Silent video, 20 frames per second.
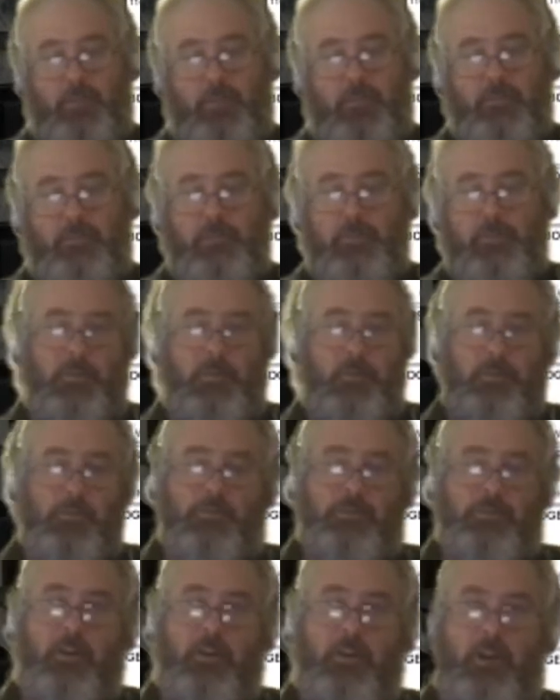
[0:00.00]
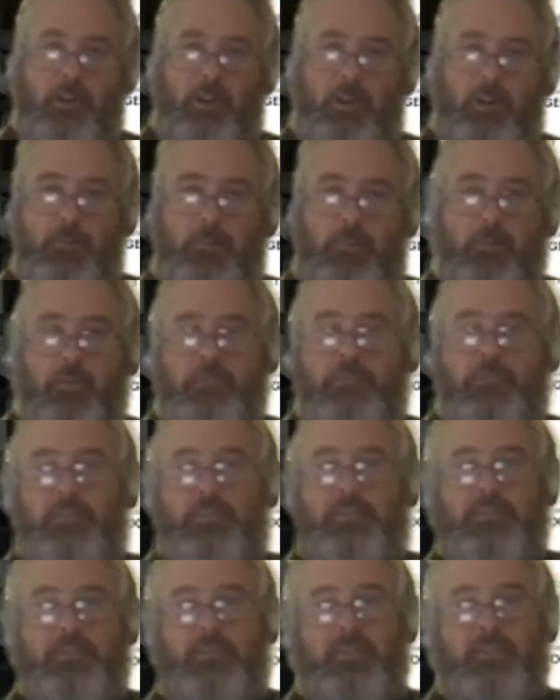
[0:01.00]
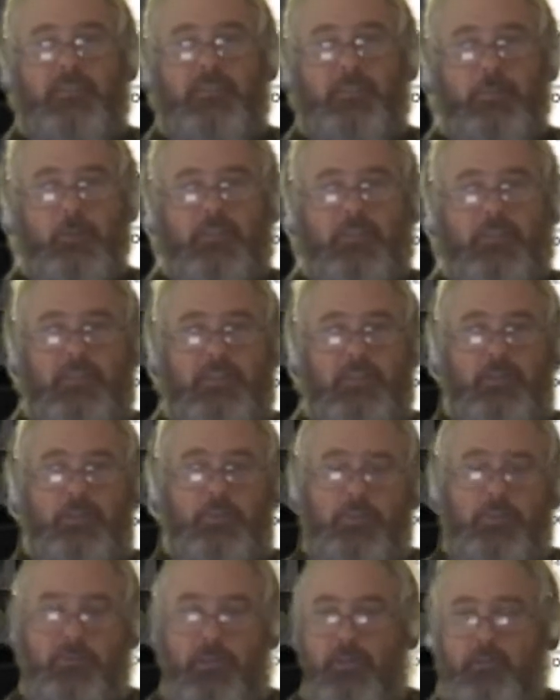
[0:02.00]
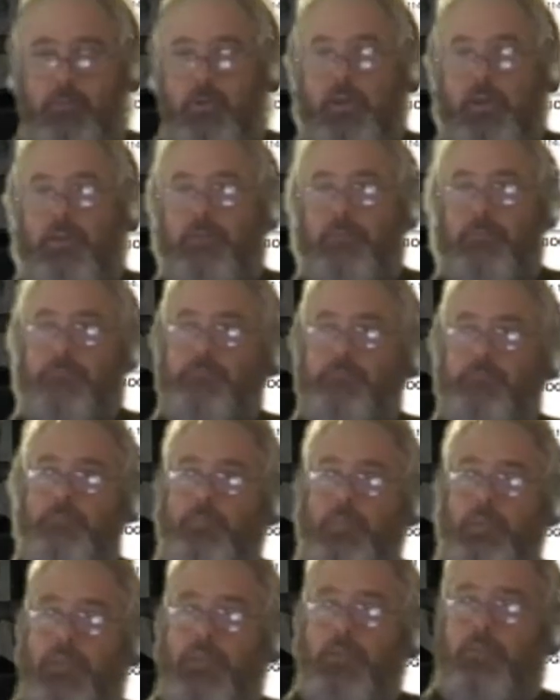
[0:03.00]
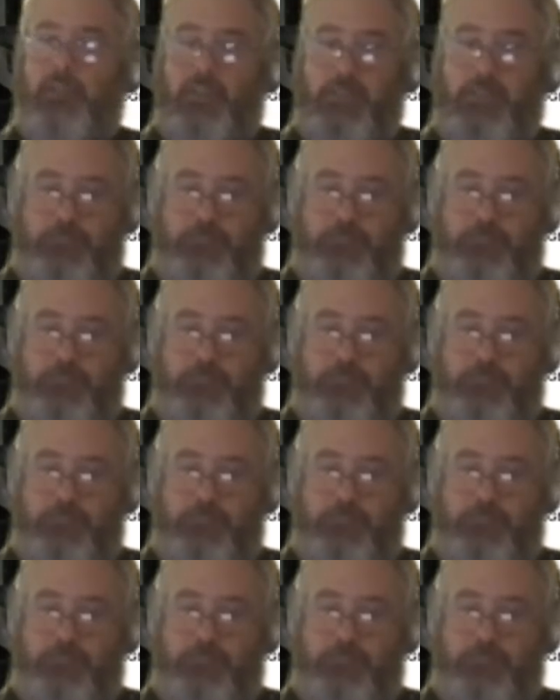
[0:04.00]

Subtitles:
we'll also highlight what we see as the most interwind runway, being green.